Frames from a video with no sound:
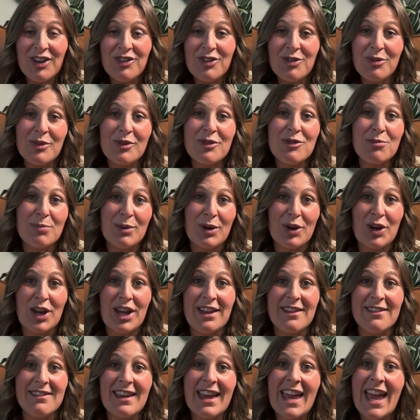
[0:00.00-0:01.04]
to
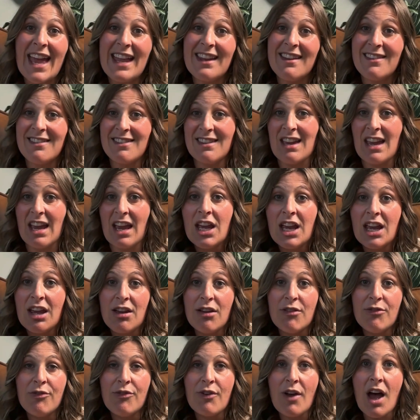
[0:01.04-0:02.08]
experience it and to see
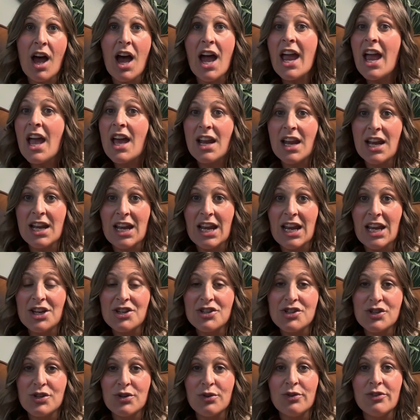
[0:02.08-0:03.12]
if I had any
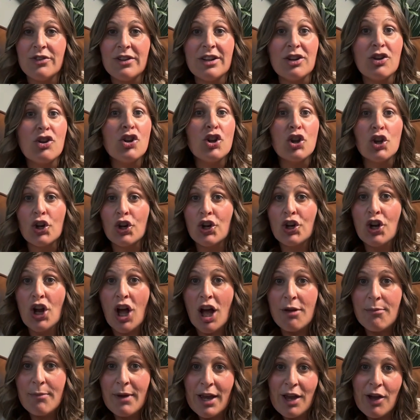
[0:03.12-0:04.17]
issues and could learn
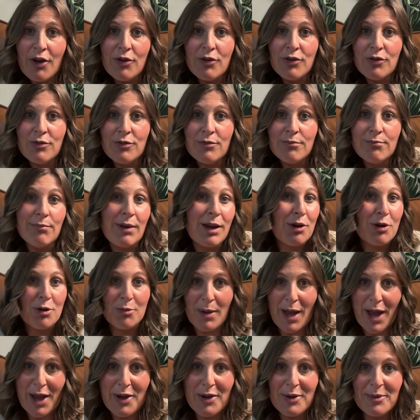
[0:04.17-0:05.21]
on my own
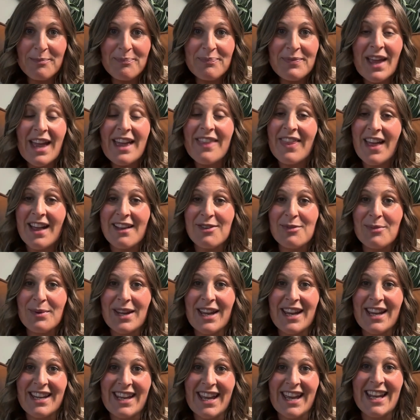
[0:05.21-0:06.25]
microbiome. And that's what
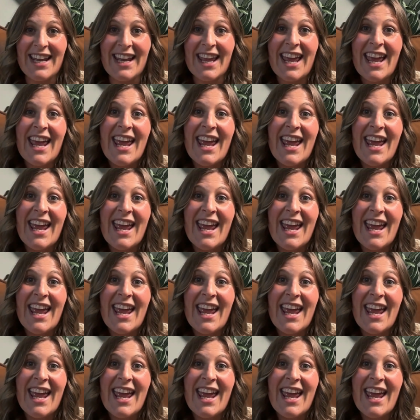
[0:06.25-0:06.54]
I did.